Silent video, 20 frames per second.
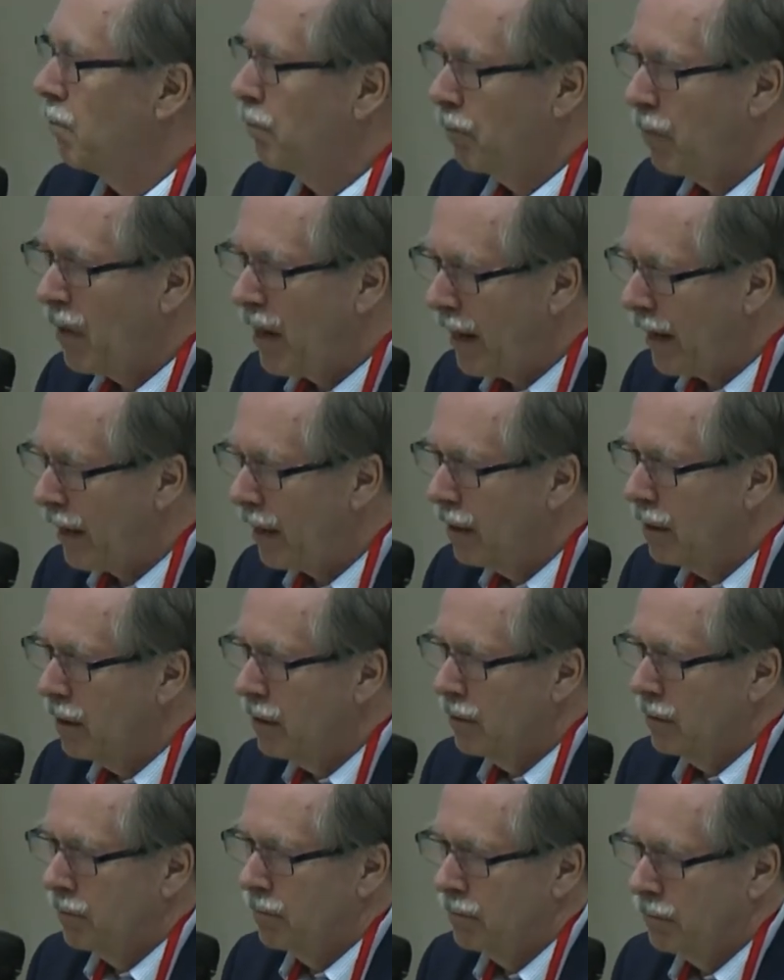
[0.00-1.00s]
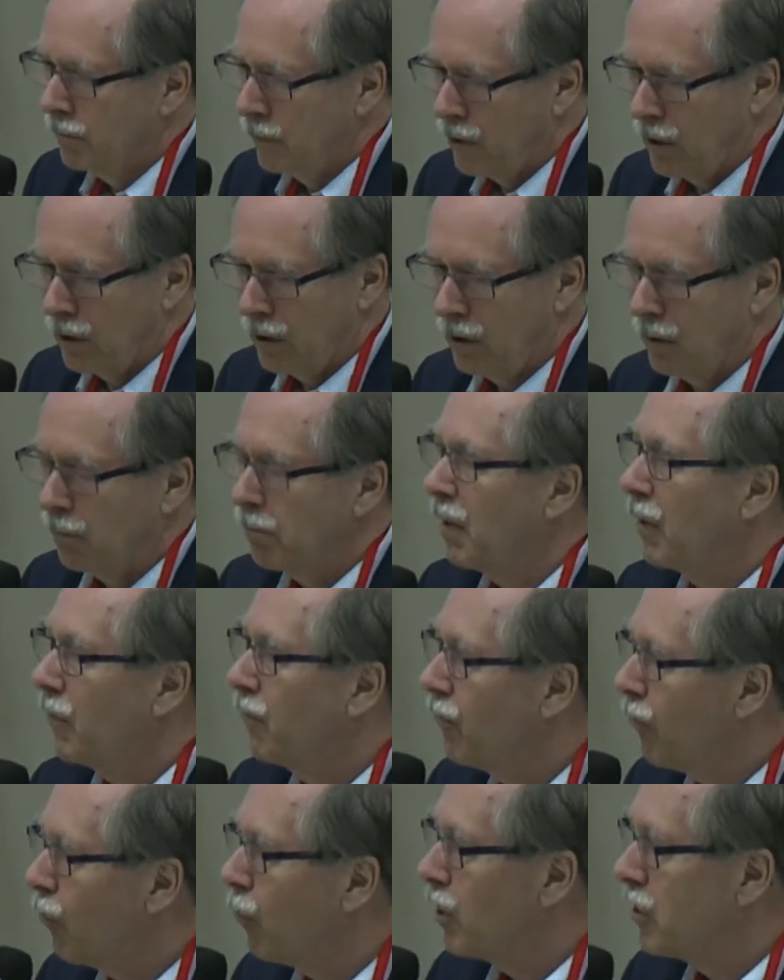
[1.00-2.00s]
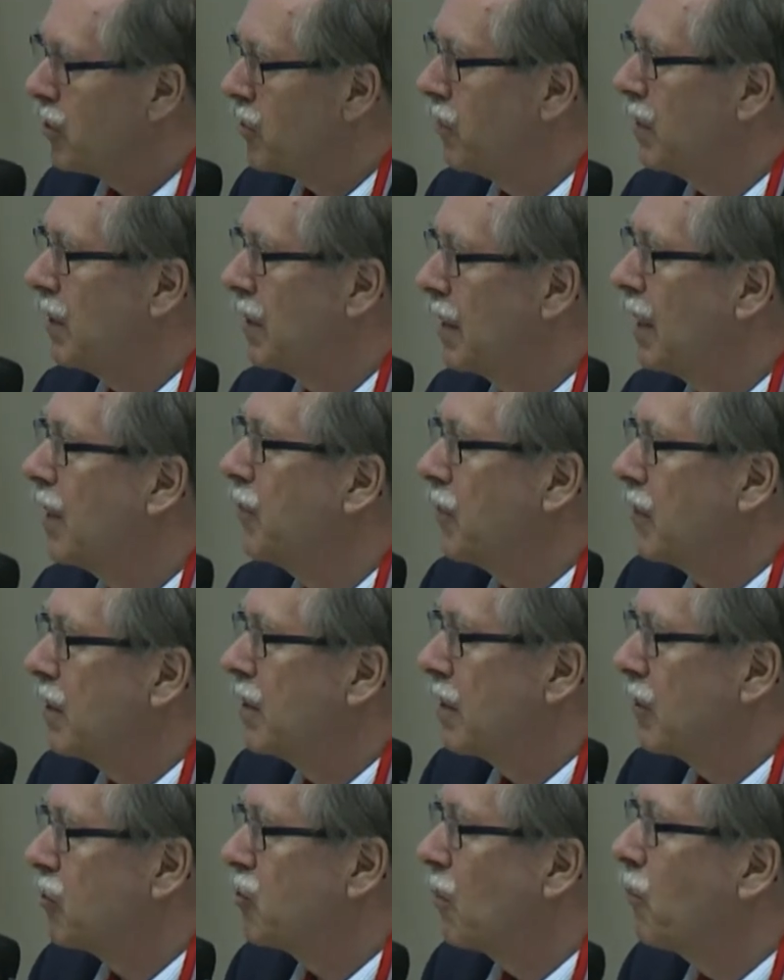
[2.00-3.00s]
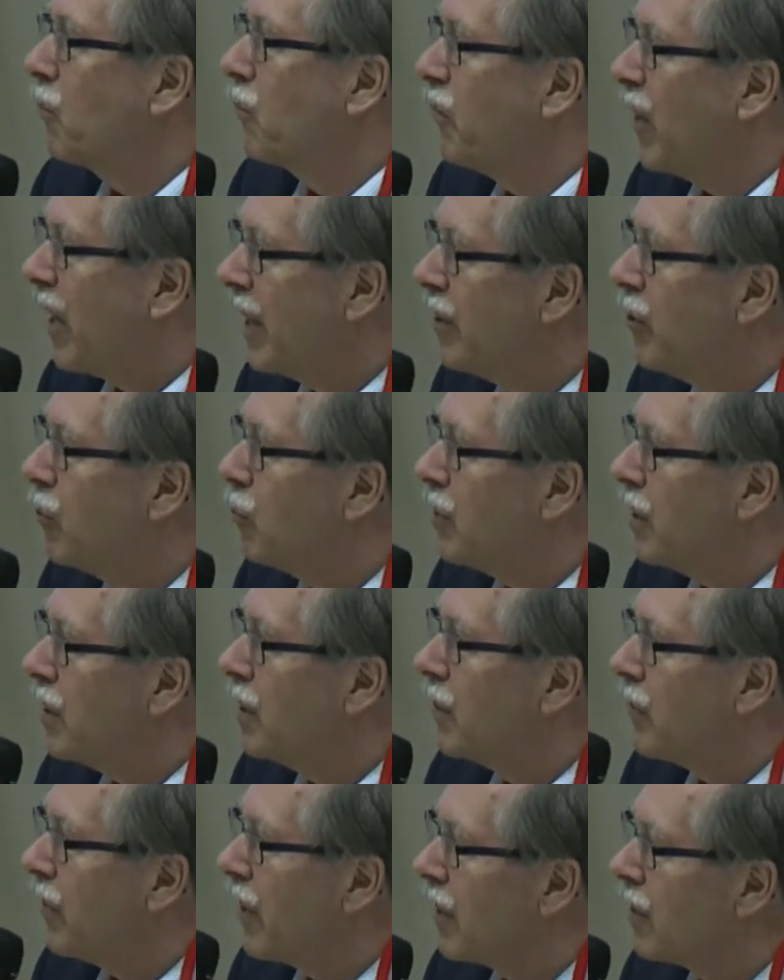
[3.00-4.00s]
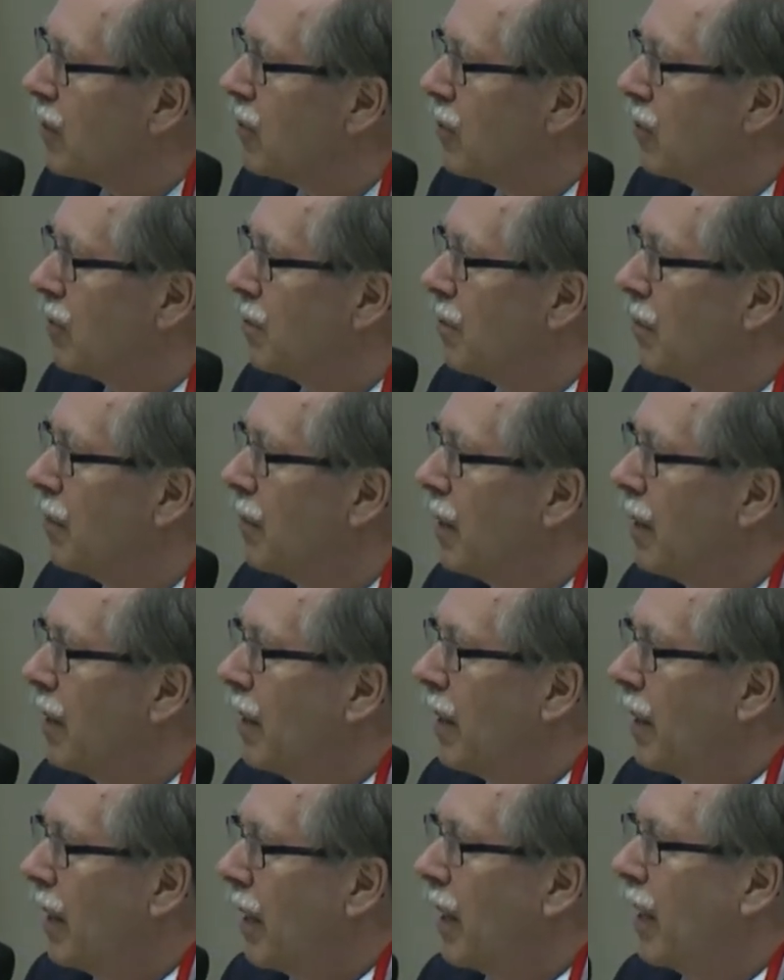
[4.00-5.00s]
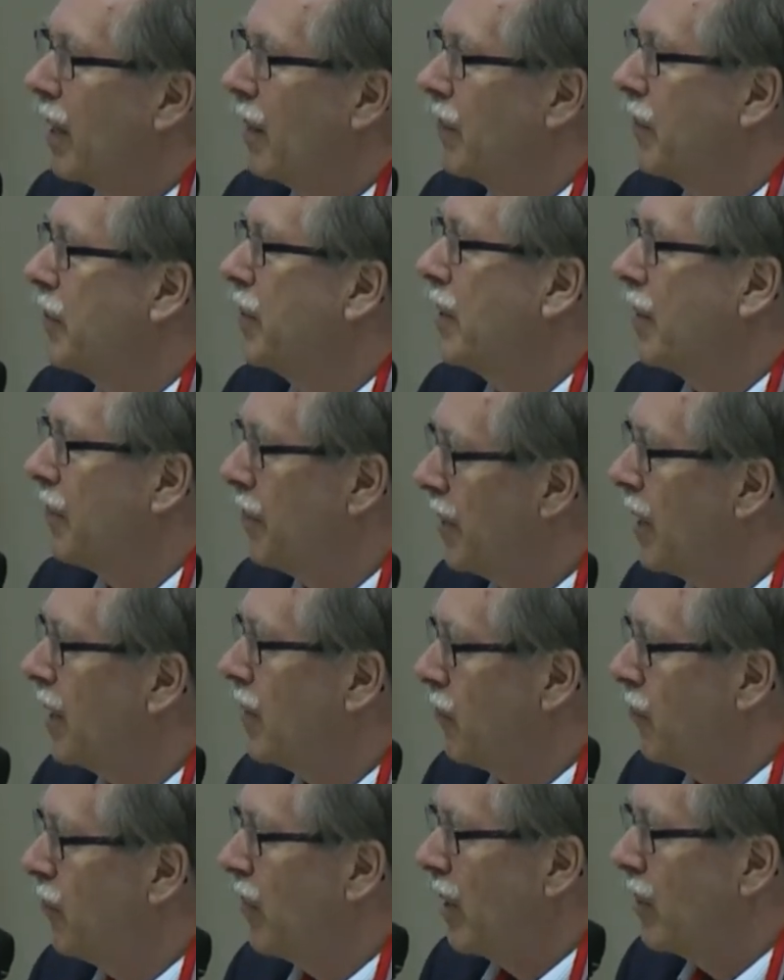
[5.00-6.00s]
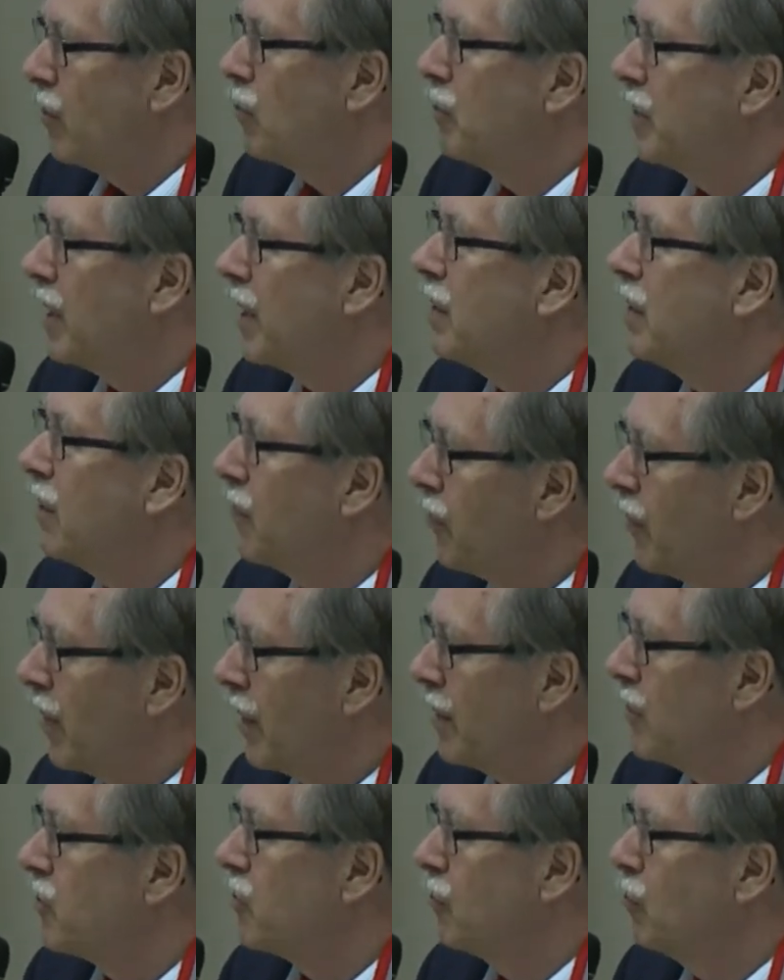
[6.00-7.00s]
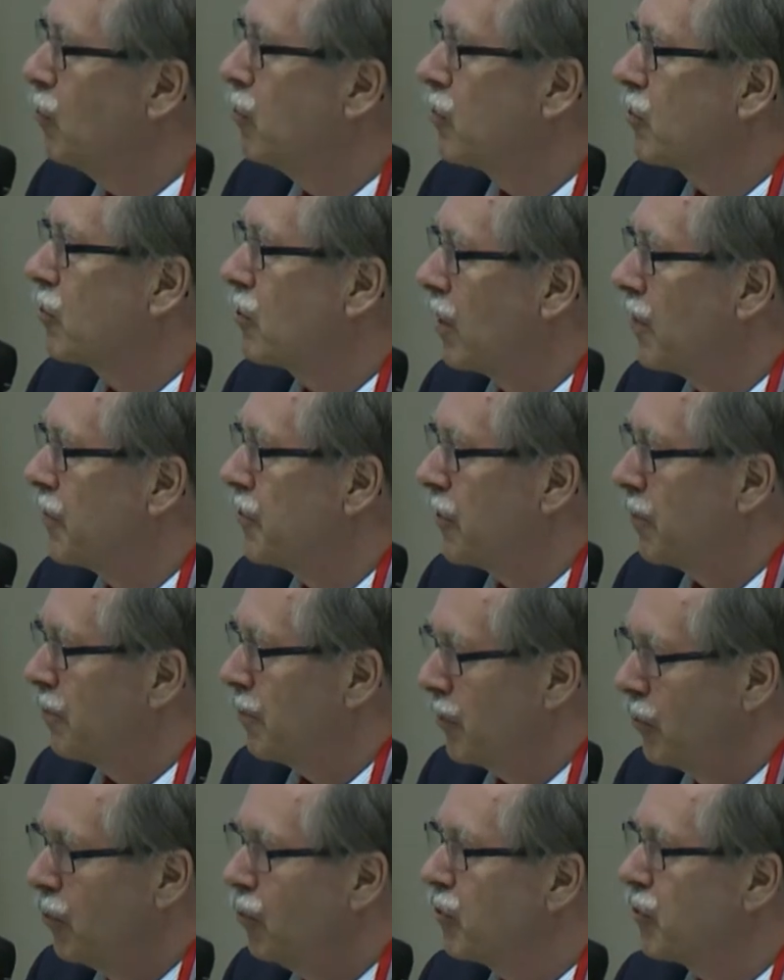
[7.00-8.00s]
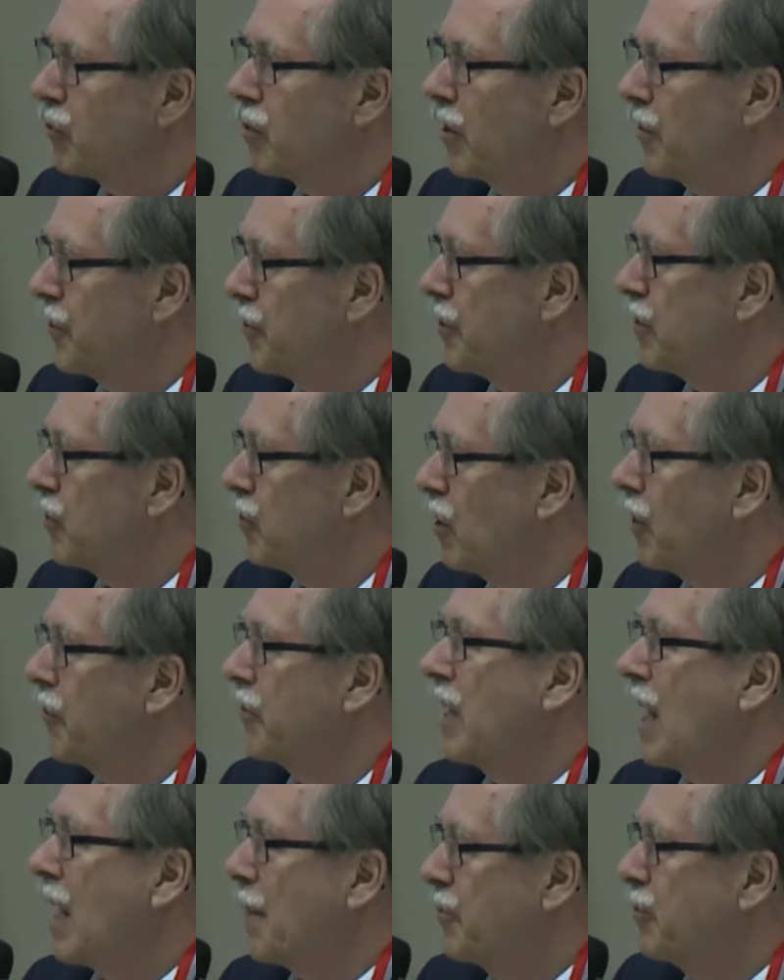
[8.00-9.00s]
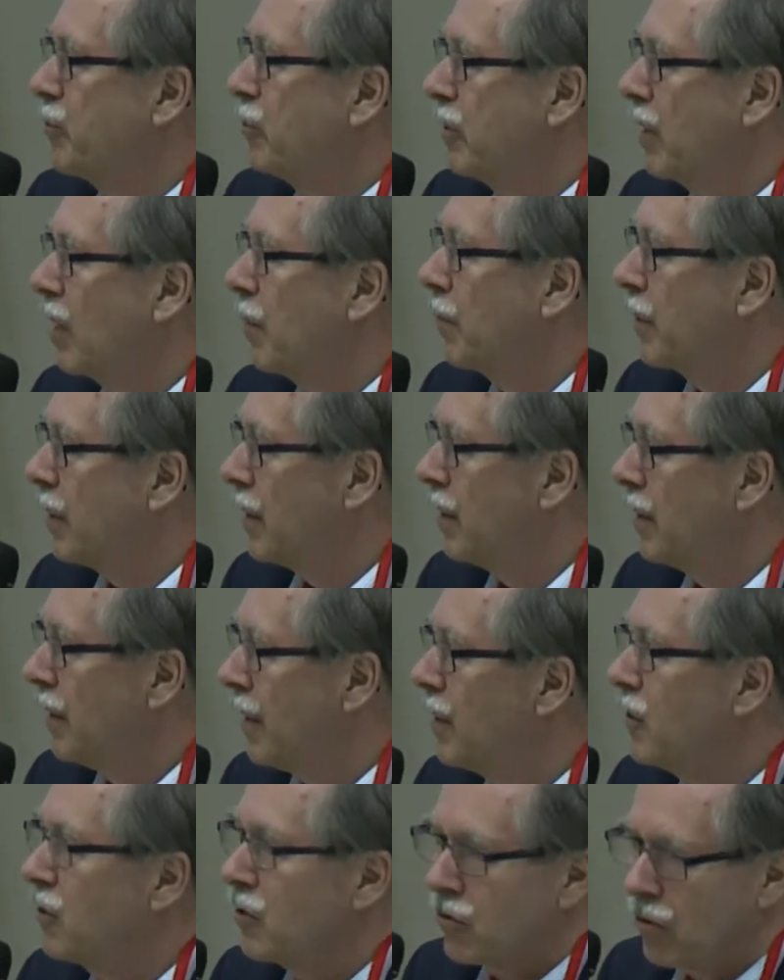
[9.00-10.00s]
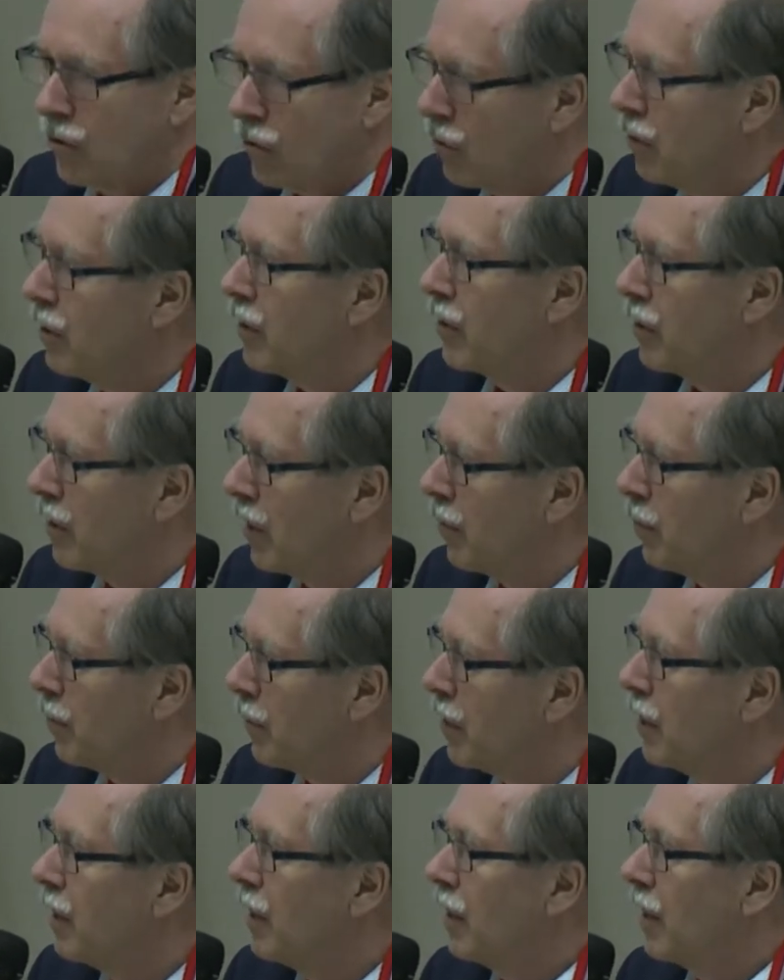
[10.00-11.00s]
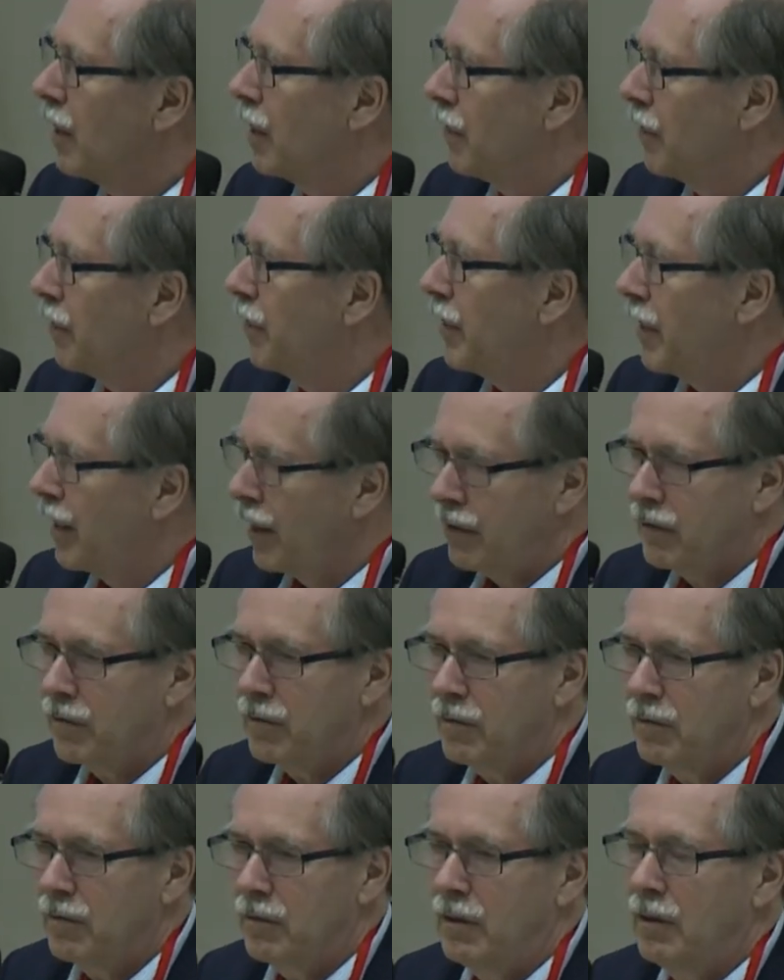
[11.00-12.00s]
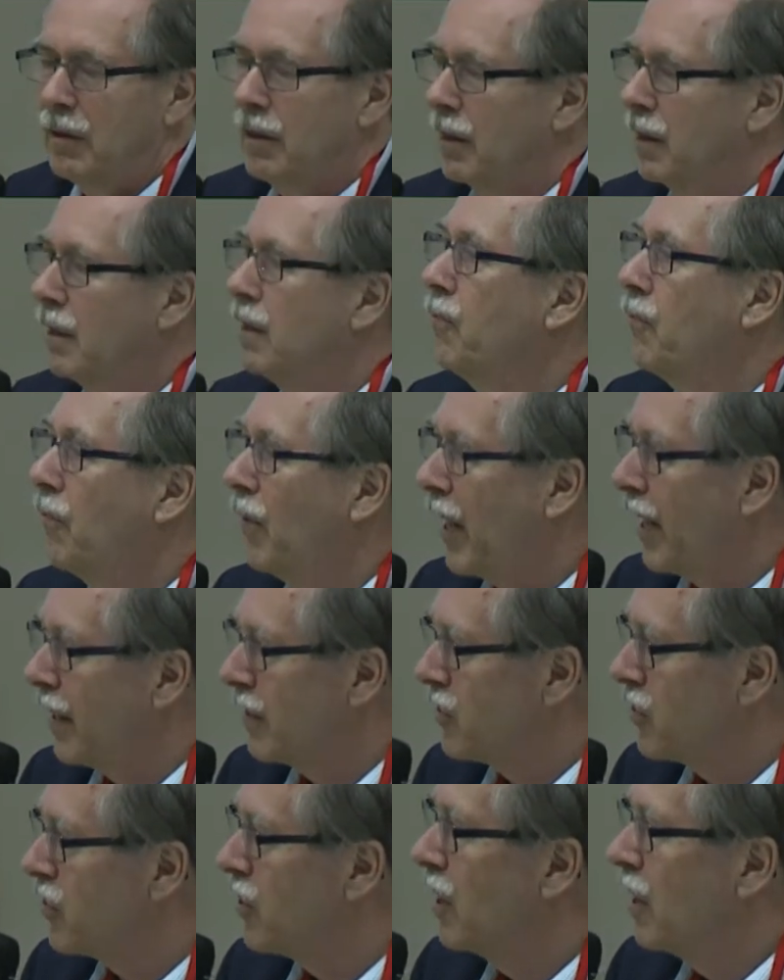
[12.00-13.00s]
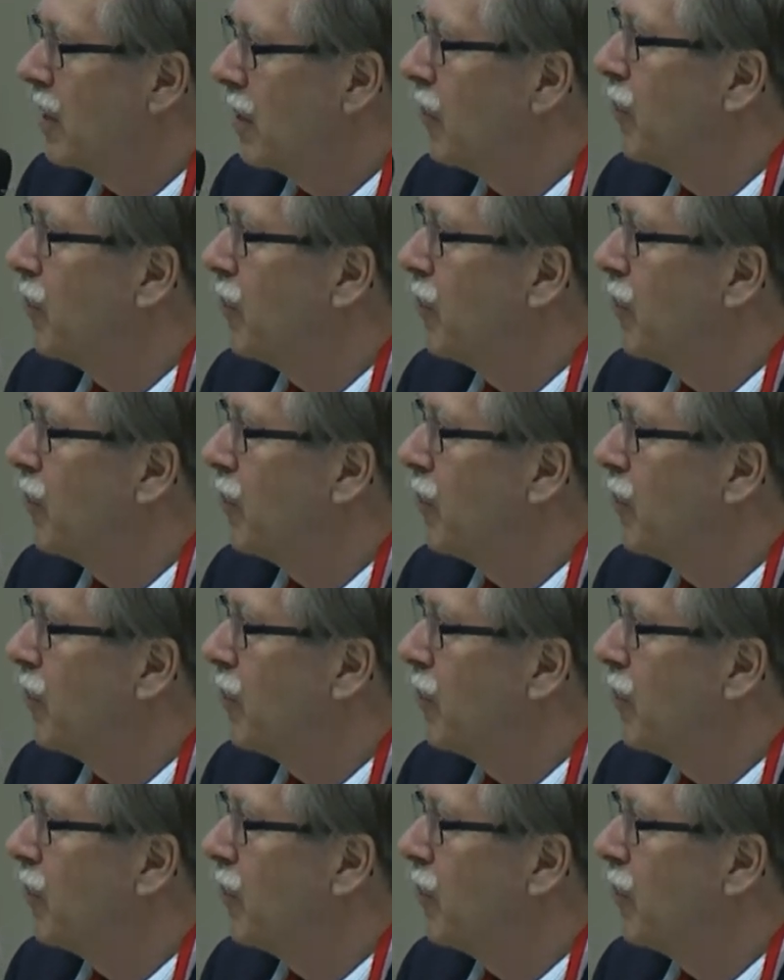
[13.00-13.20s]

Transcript: by, uh, by force, we give it some value in the vacuum. And that value then defines Newton's constant. But Newton's constant is not an absolute number in nature, it's only a number that reflects the